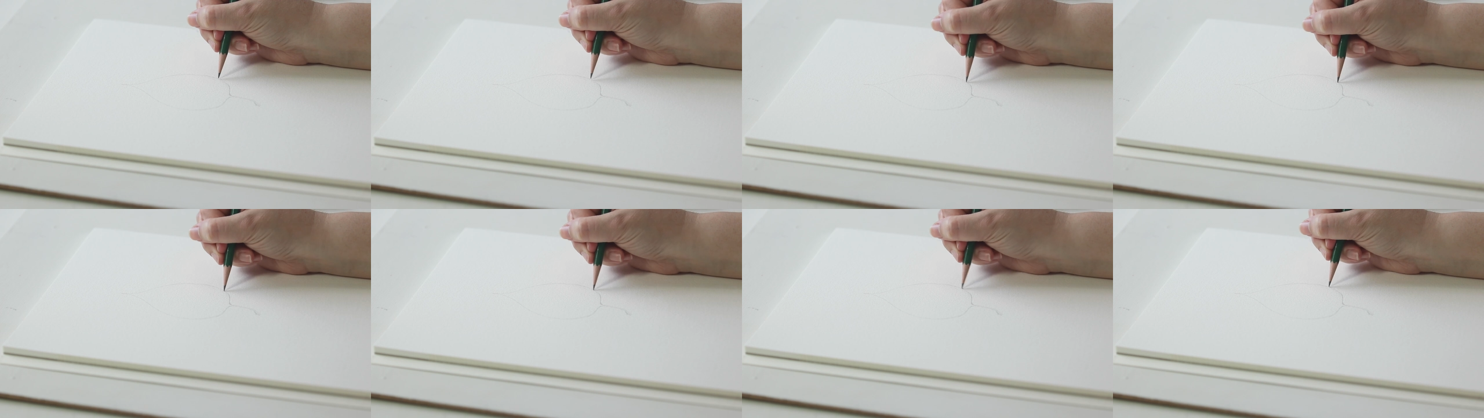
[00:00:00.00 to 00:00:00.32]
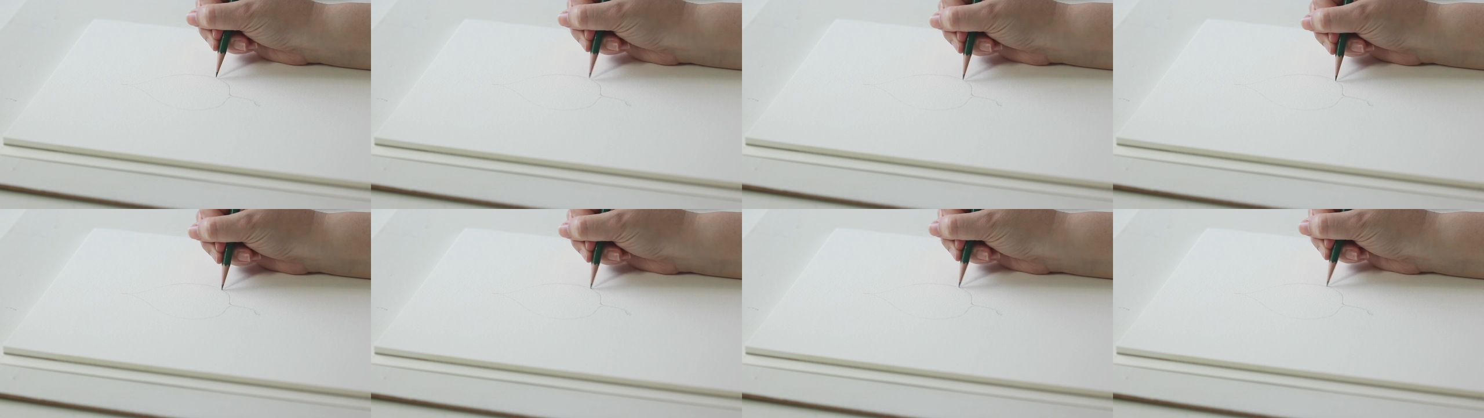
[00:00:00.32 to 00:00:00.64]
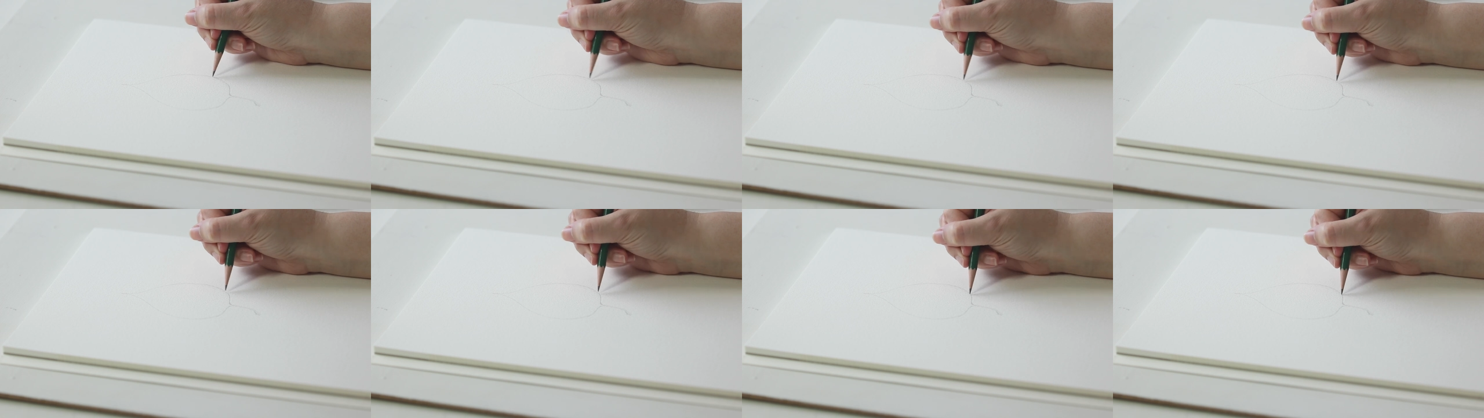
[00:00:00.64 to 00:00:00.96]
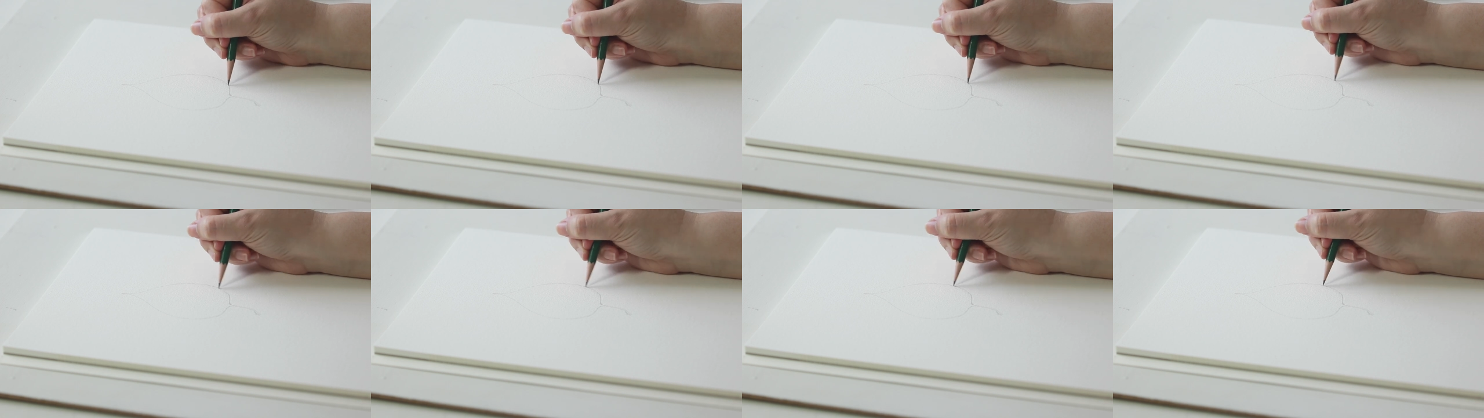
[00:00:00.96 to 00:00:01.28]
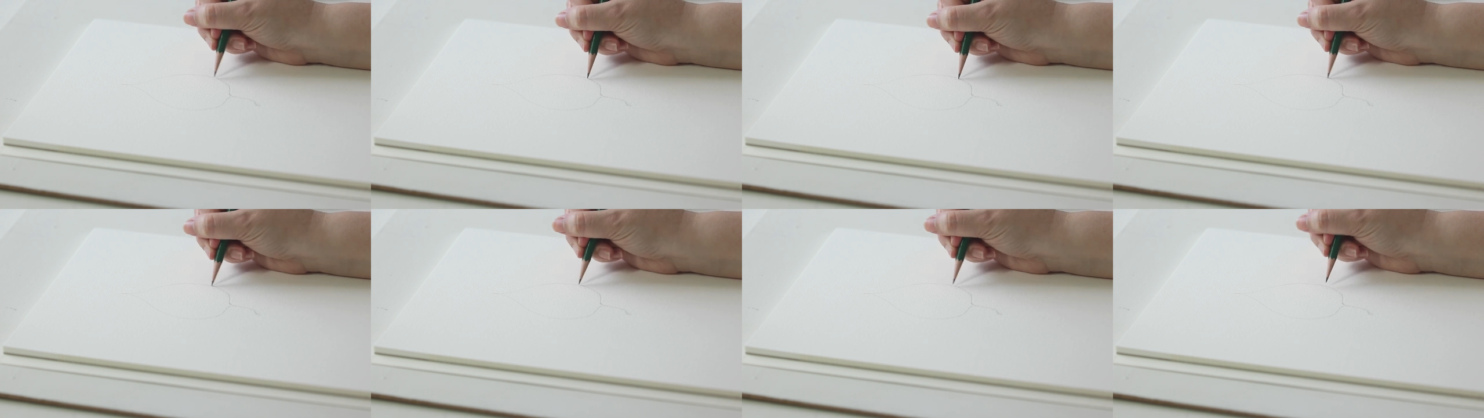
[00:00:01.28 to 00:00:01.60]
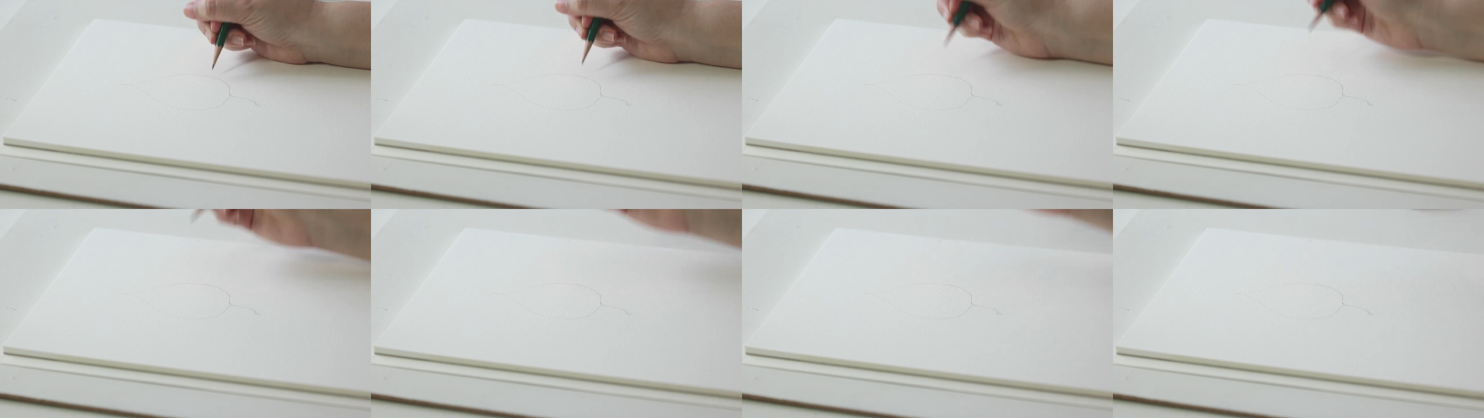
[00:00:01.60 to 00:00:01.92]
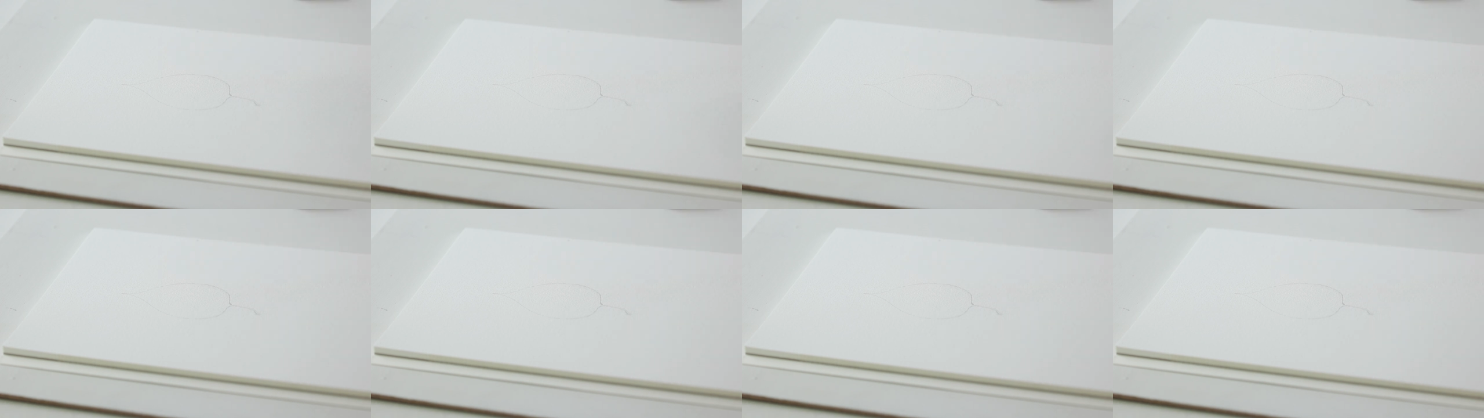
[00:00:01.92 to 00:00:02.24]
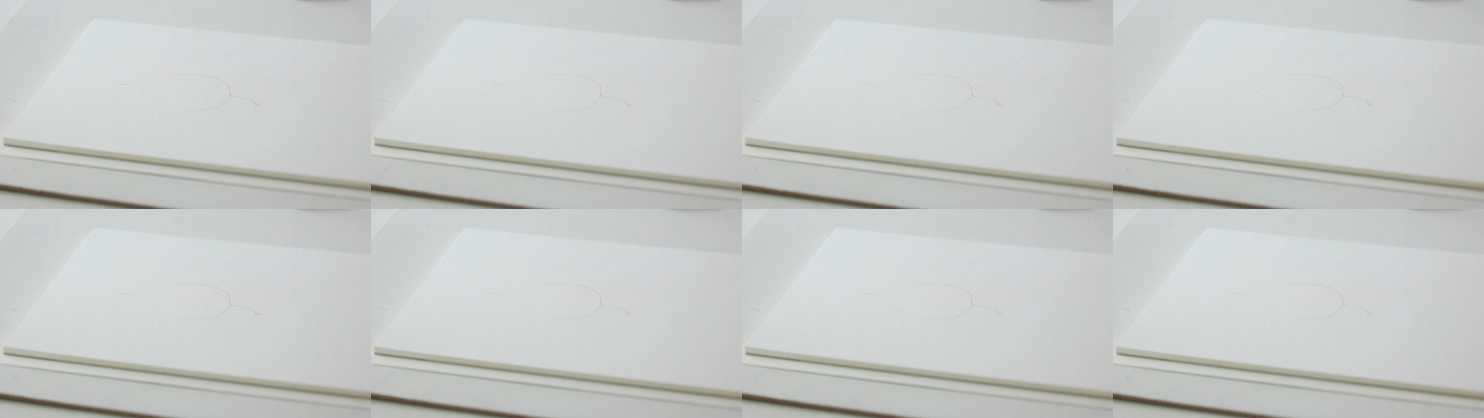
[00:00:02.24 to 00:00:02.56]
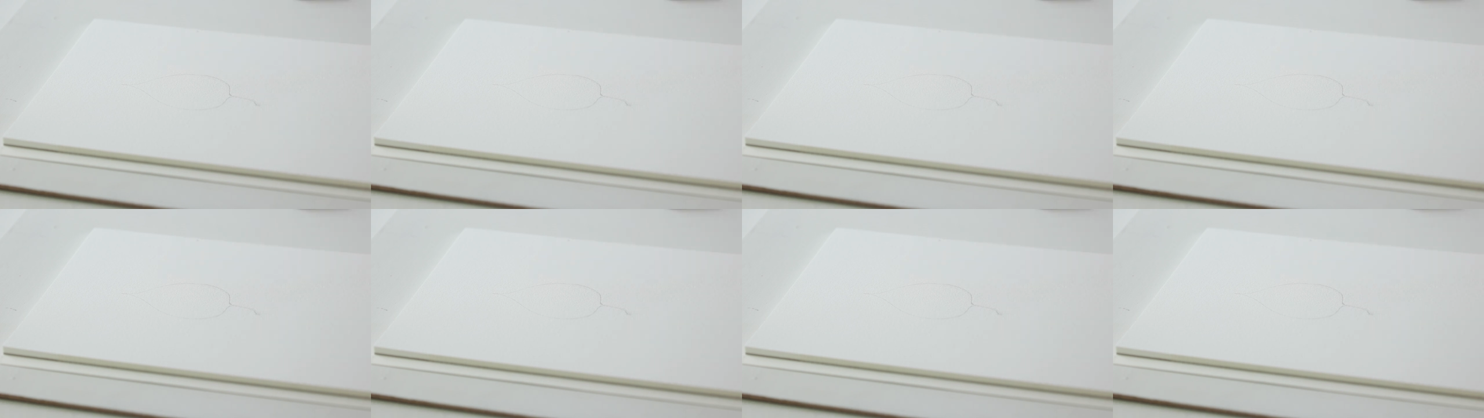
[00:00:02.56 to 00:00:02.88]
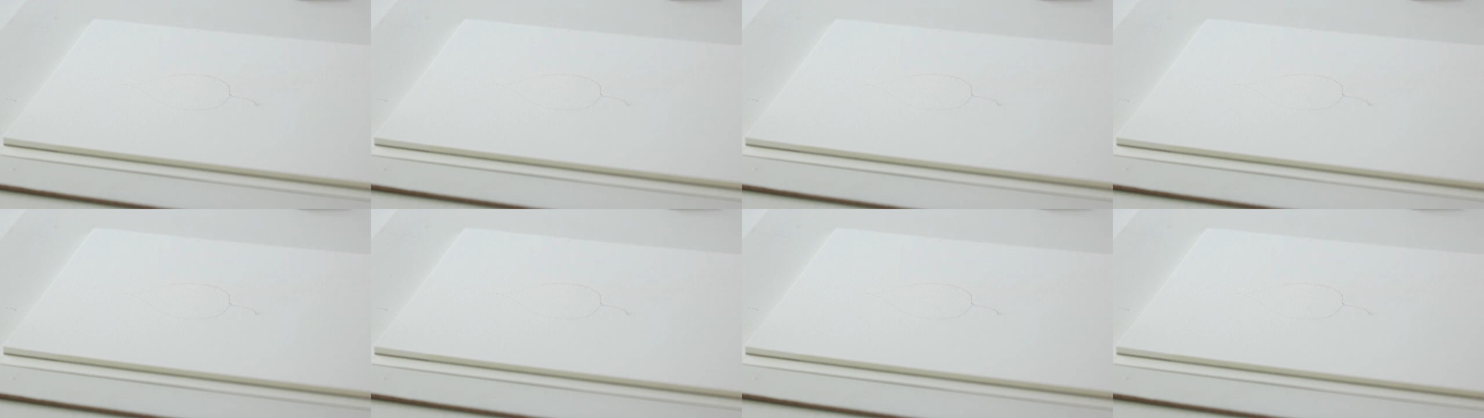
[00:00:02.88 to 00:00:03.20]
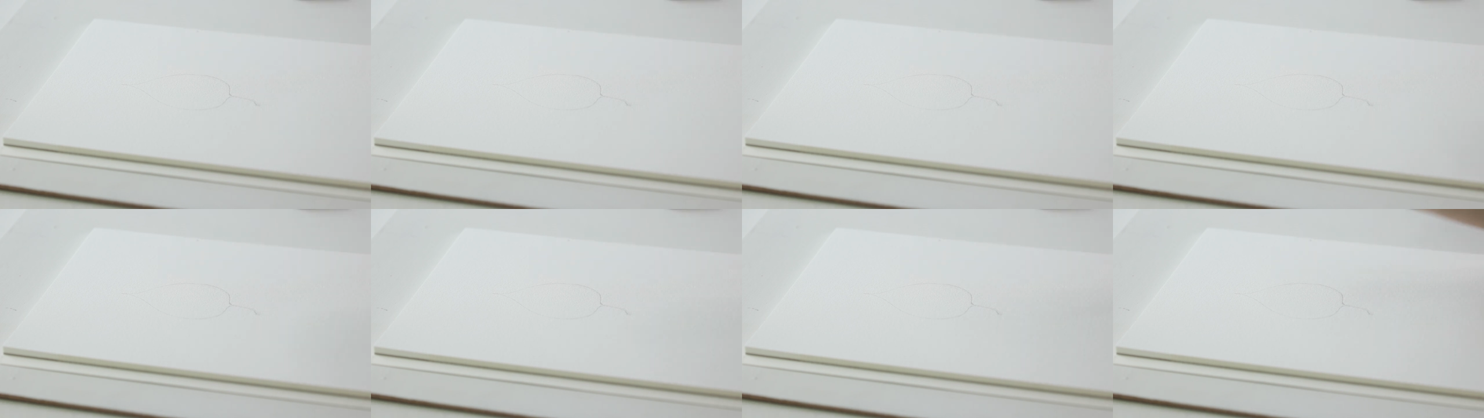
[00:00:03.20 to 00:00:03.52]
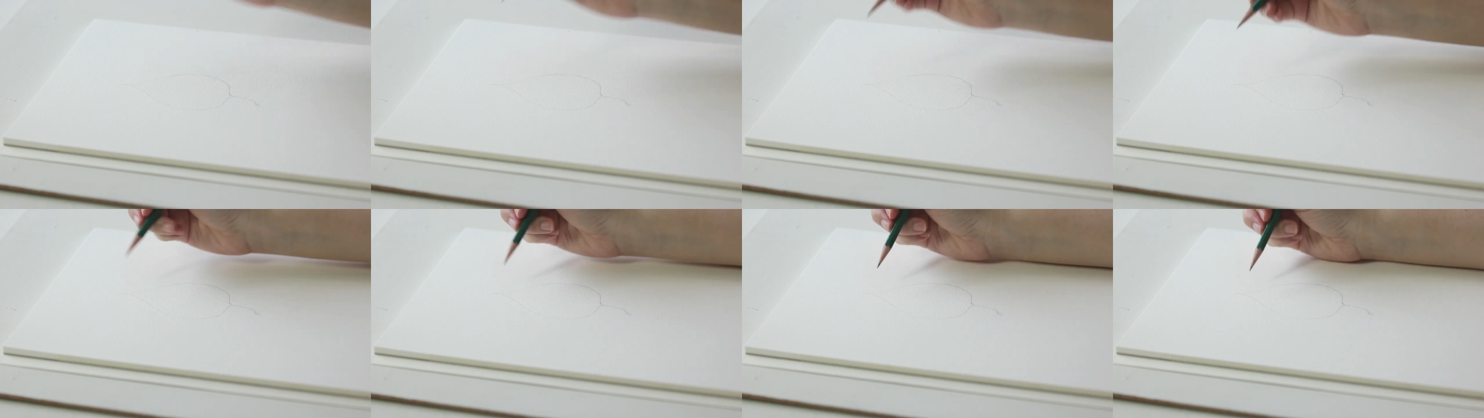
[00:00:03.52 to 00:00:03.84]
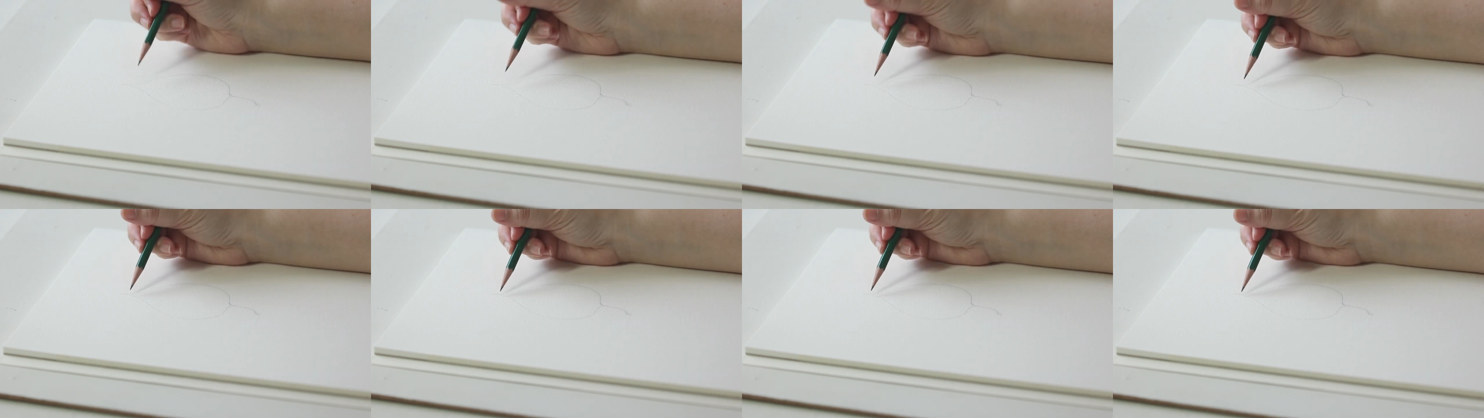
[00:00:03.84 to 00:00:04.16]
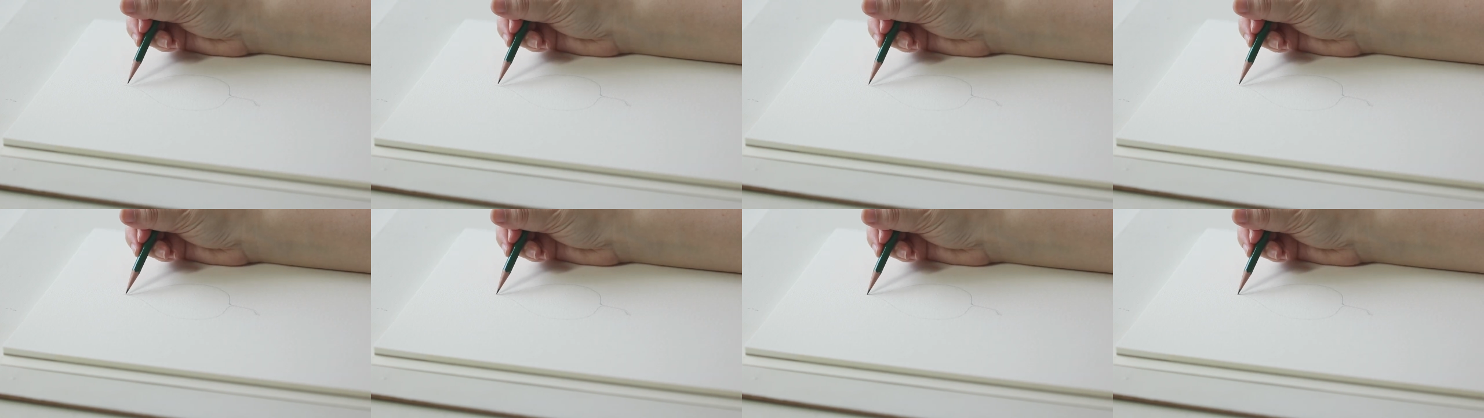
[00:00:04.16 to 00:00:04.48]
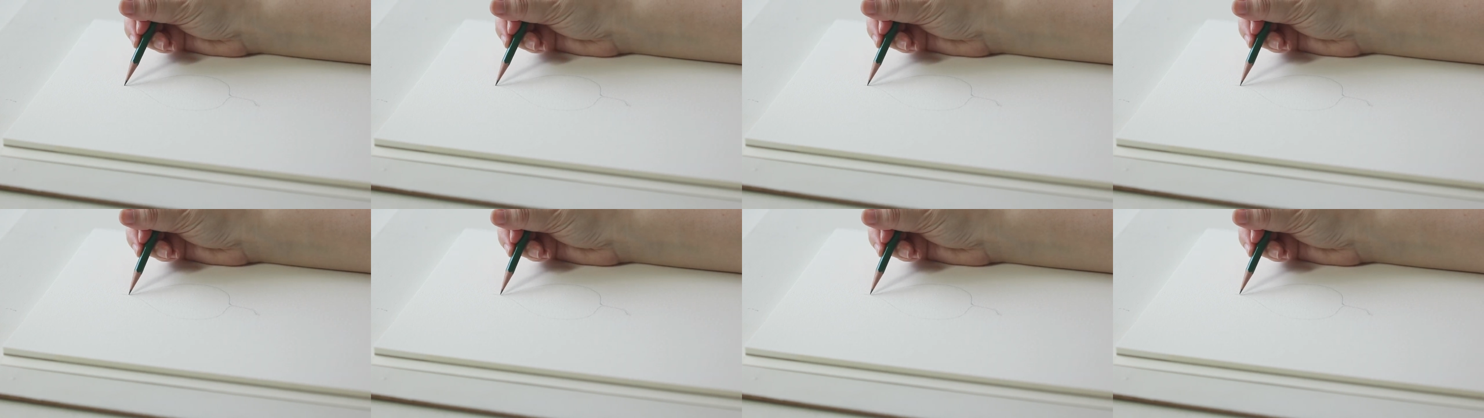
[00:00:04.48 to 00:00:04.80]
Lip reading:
(no speaker visible)